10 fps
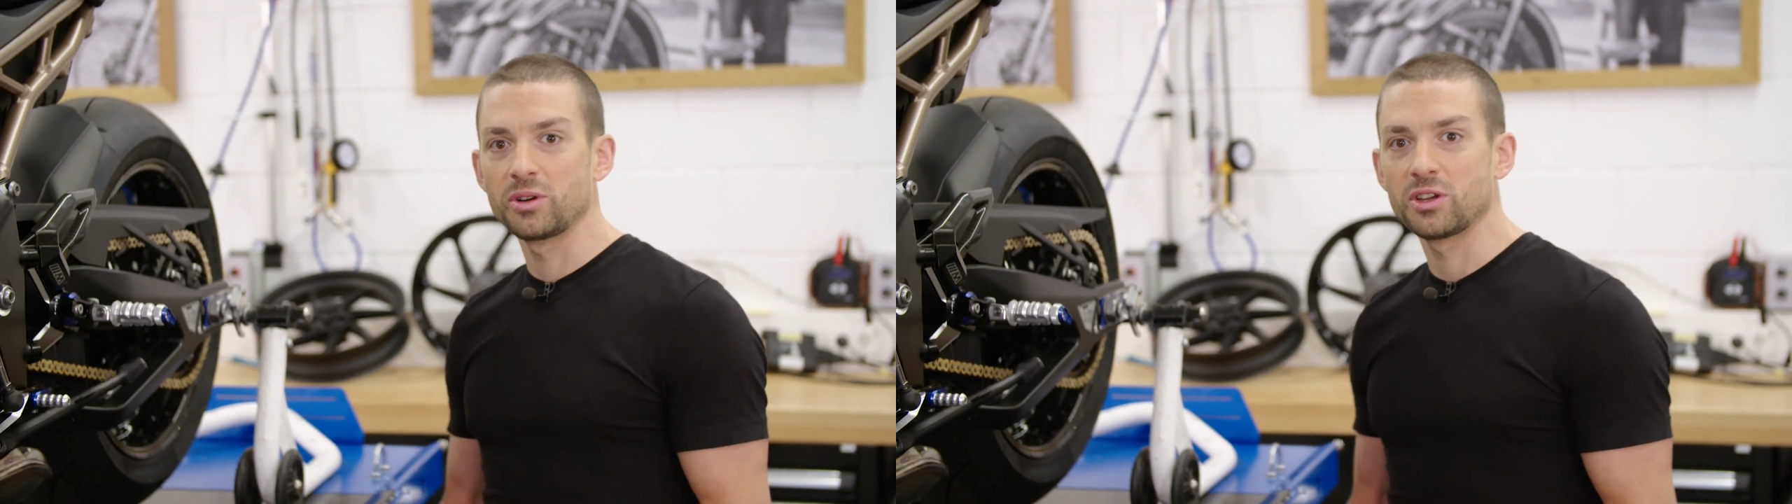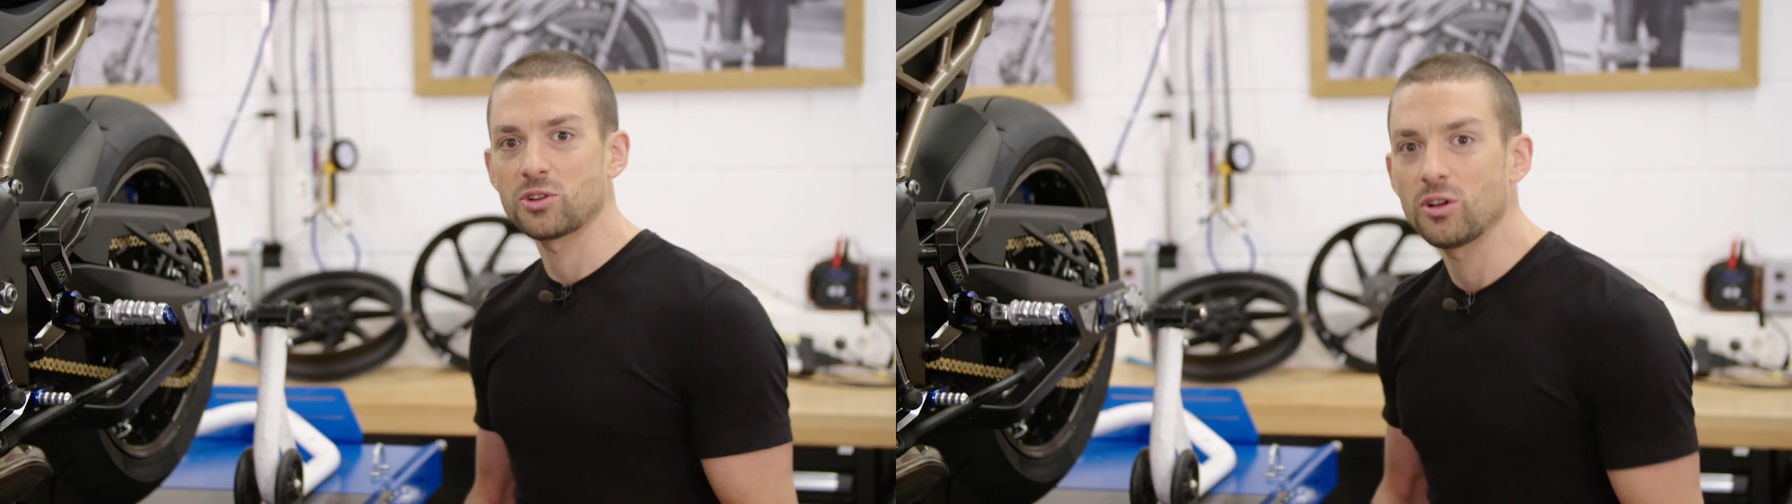
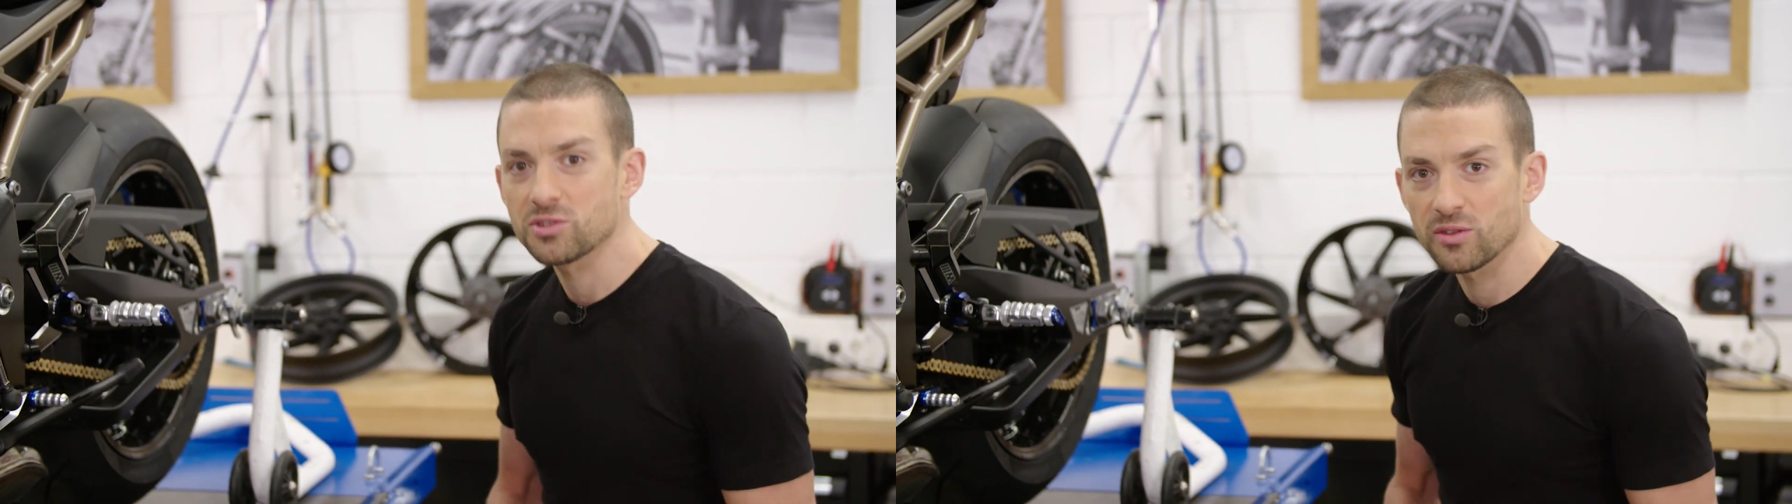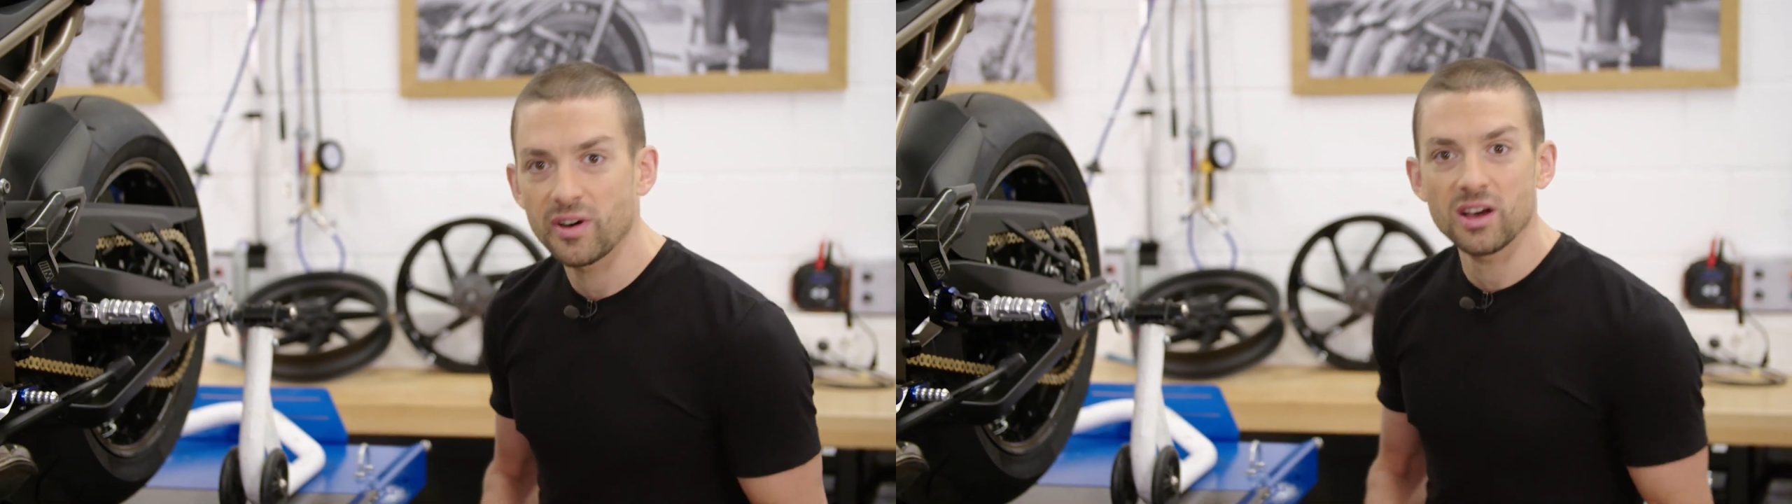there's
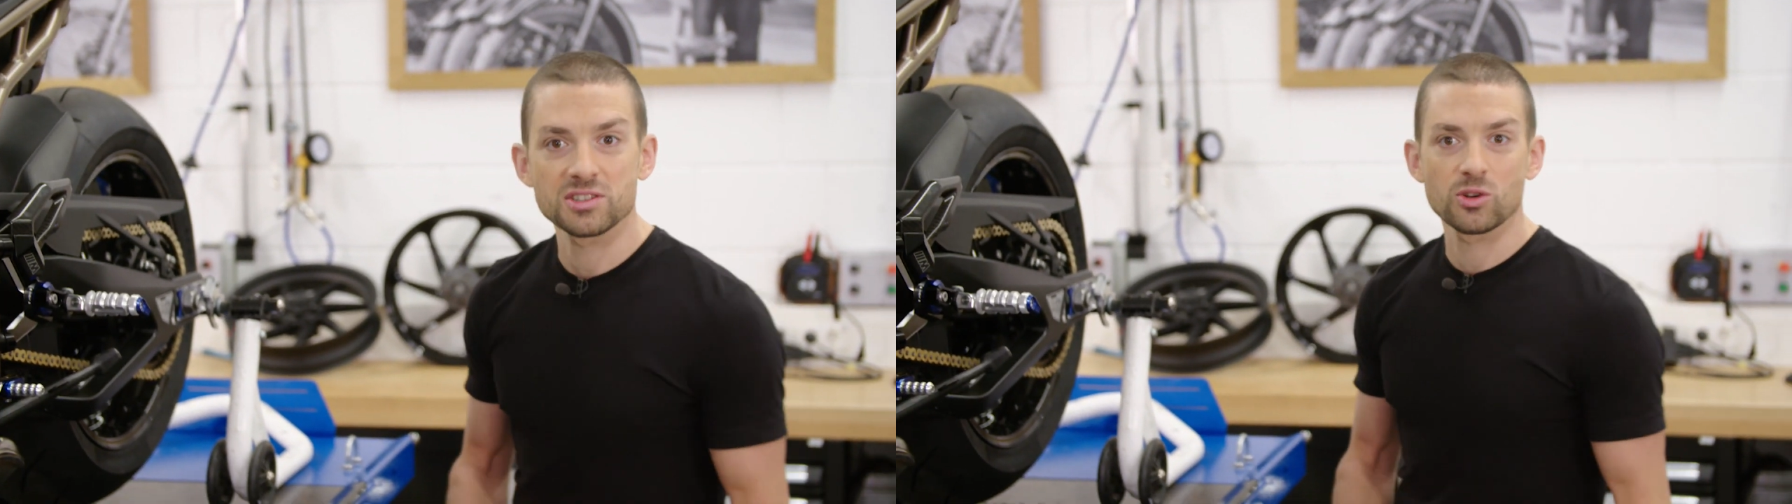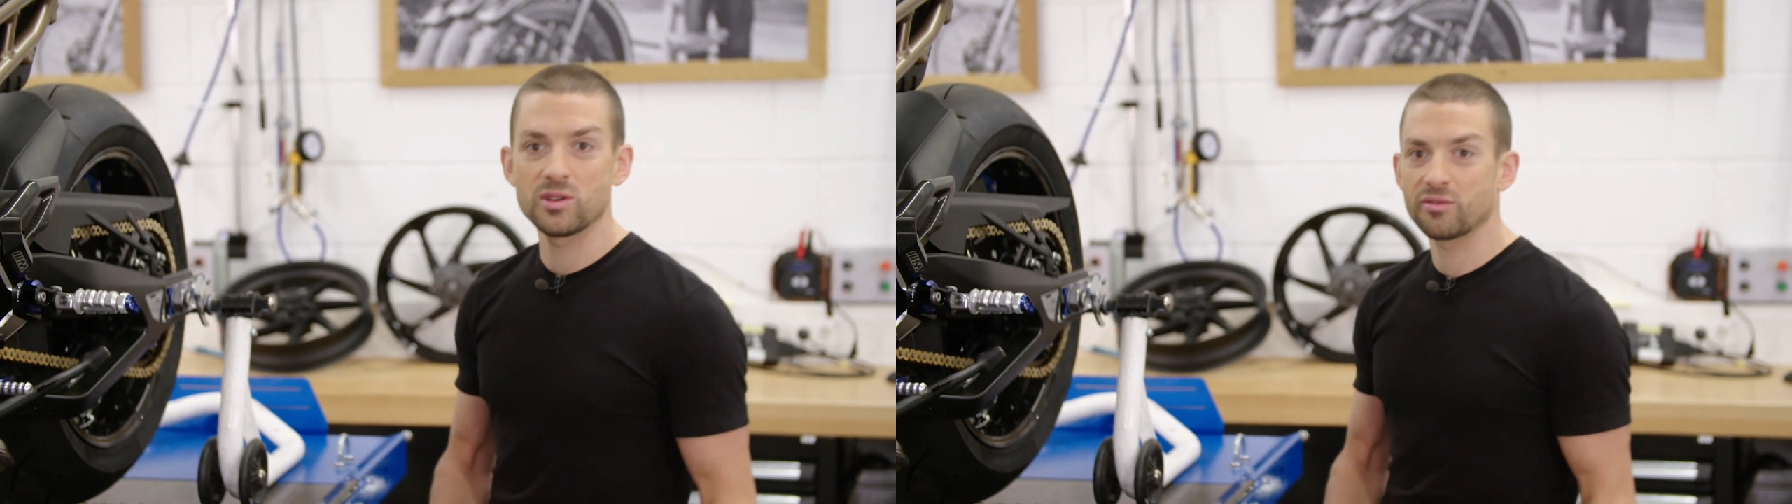also a
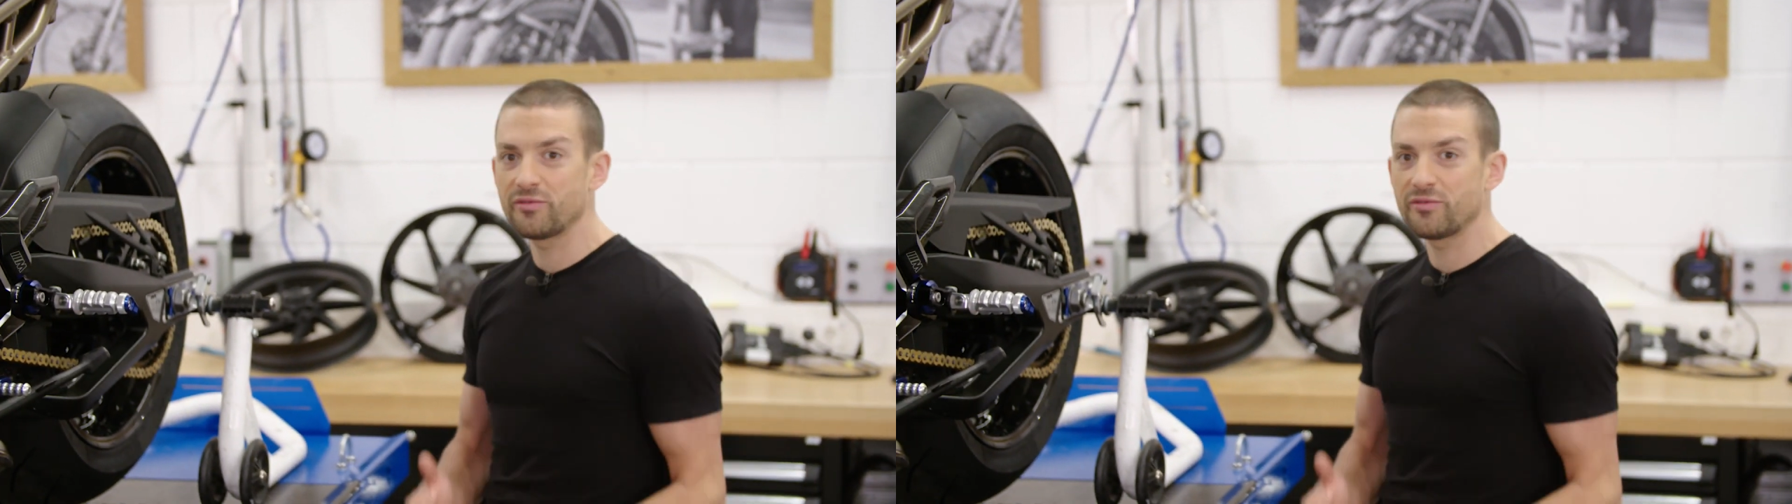vast array of